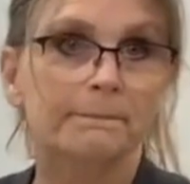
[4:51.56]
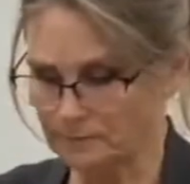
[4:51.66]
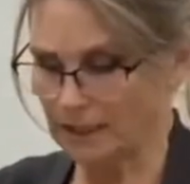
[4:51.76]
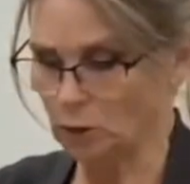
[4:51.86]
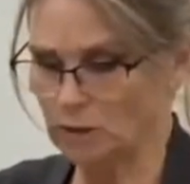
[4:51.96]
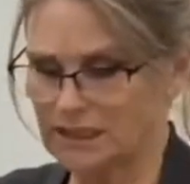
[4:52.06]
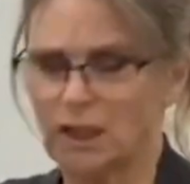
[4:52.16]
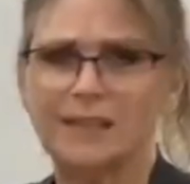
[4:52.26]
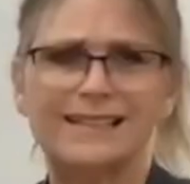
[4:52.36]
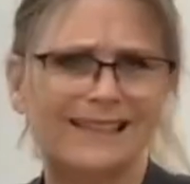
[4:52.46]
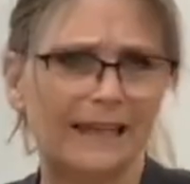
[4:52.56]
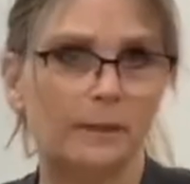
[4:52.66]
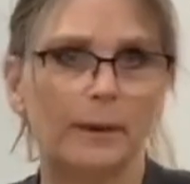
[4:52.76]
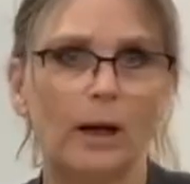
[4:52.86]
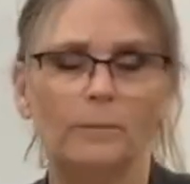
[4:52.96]
I know it's a lot to think
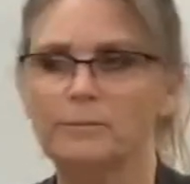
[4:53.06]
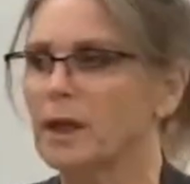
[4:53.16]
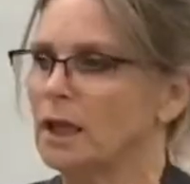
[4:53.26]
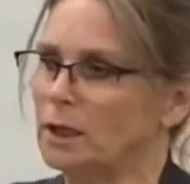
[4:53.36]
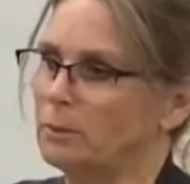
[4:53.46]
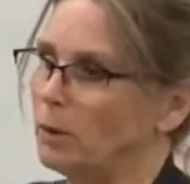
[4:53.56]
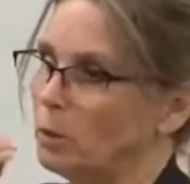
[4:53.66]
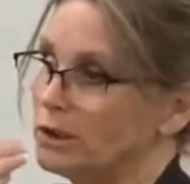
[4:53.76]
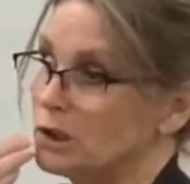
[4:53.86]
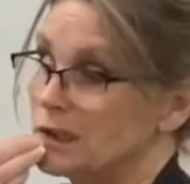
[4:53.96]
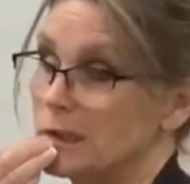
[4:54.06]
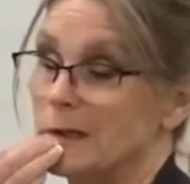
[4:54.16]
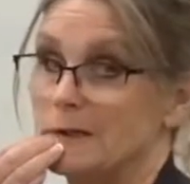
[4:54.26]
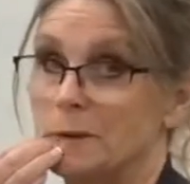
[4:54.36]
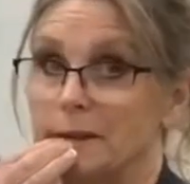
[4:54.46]
about, but once you
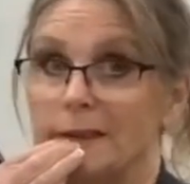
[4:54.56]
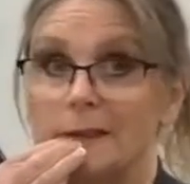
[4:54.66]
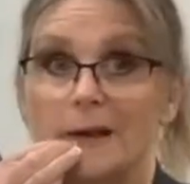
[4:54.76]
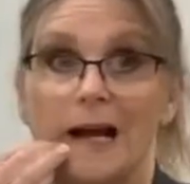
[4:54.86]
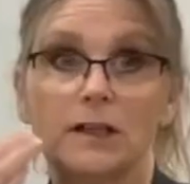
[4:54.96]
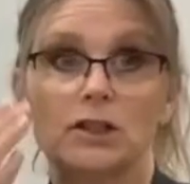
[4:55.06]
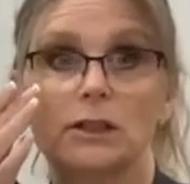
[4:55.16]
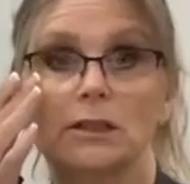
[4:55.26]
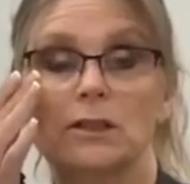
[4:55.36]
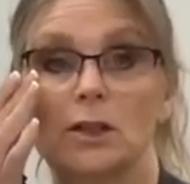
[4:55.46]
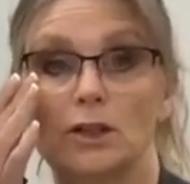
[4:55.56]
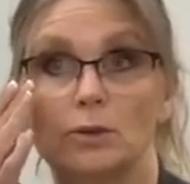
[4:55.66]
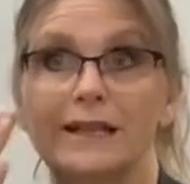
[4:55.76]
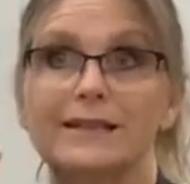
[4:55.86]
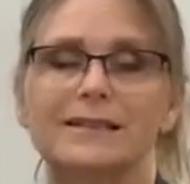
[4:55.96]
start doing it, you're actually going to start
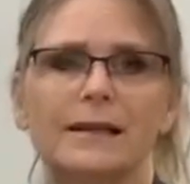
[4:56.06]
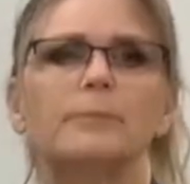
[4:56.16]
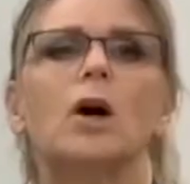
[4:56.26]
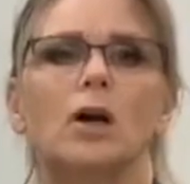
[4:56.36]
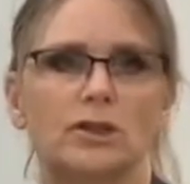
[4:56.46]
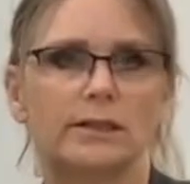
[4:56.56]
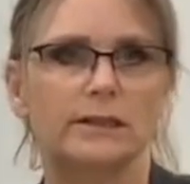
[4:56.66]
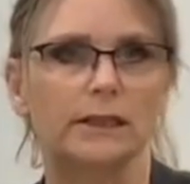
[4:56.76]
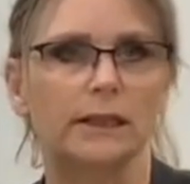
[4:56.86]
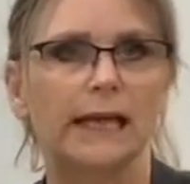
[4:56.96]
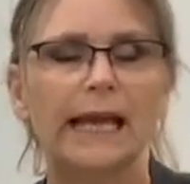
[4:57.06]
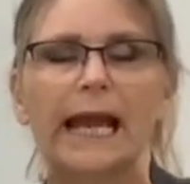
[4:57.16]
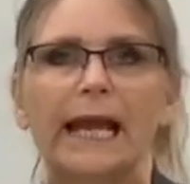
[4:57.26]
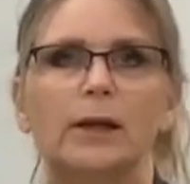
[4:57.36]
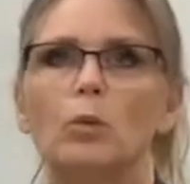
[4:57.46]
doing it subconsciously,
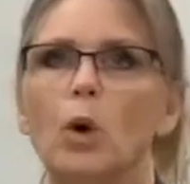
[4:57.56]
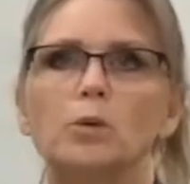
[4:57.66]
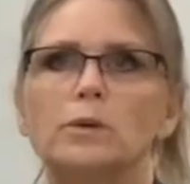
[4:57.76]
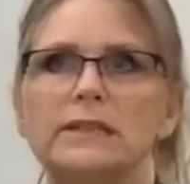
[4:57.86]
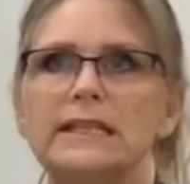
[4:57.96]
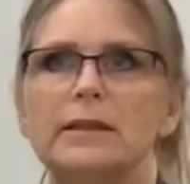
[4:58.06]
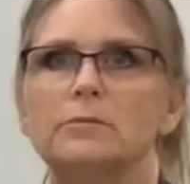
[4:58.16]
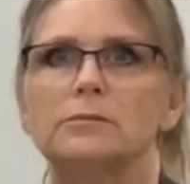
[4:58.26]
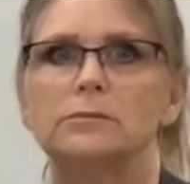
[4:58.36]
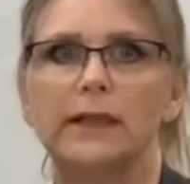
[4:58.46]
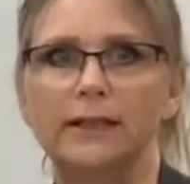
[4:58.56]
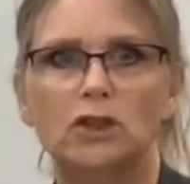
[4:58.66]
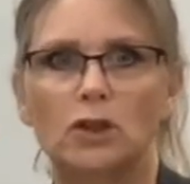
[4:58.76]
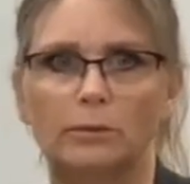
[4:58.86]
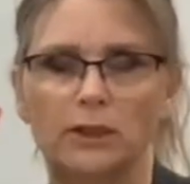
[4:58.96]
and it won't seem like
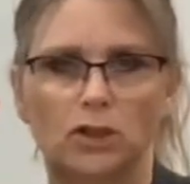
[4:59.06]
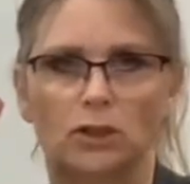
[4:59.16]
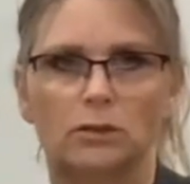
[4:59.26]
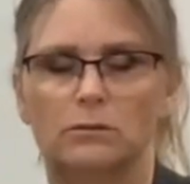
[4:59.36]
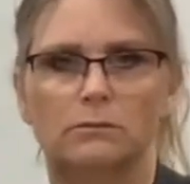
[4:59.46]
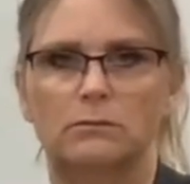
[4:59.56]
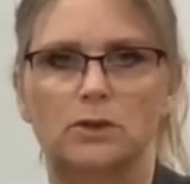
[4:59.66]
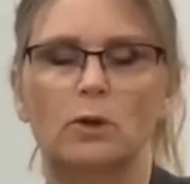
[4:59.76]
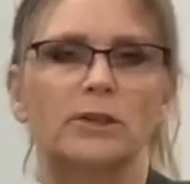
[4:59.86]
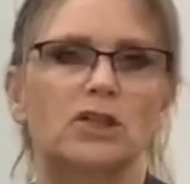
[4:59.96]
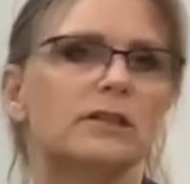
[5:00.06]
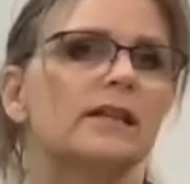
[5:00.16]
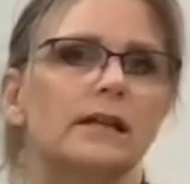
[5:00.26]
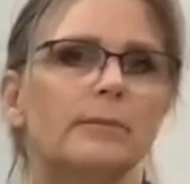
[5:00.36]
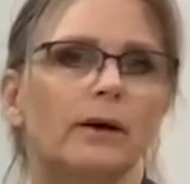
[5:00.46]
so much to
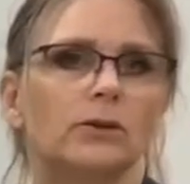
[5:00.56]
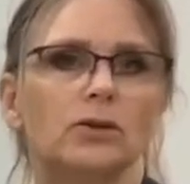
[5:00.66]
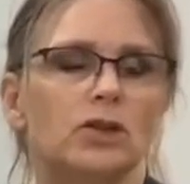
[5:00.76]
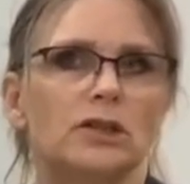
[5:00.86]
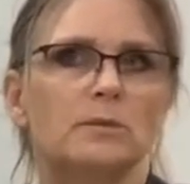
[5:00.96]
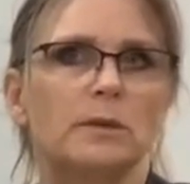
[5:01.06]
think about. You'll just